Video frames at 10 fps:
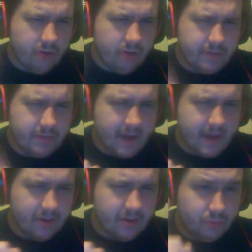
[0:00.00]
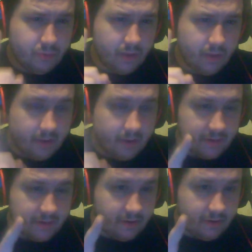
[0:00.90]
Ultra Despair Girls will
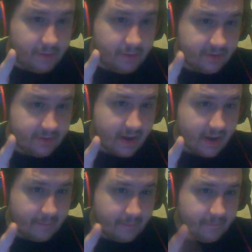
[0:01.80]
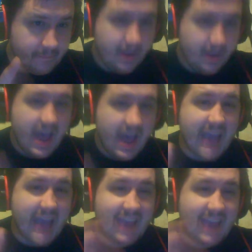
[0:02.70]
come with the new computer setup.
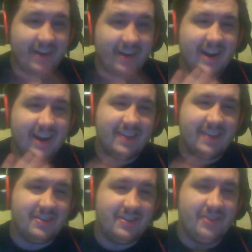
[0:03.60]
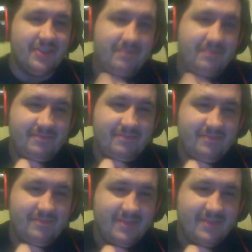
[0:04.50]
I can't run on any other 2.
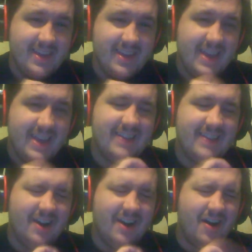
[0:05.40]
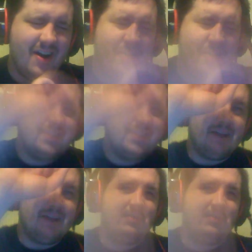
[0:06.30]
It's already
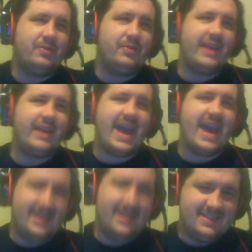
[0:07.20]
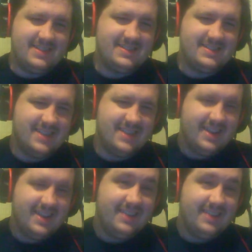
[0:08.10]
stopped me from doing that.
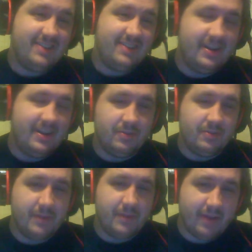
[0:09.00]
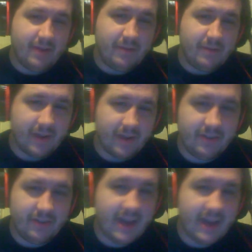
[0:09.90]
So I need a new computer anyway before
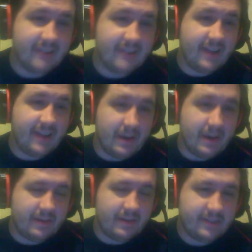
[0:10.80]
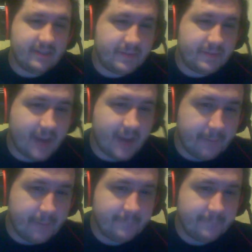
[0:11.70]
I can do that. It's sitting up. It just needs to be
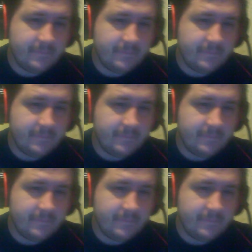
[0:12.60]
set up.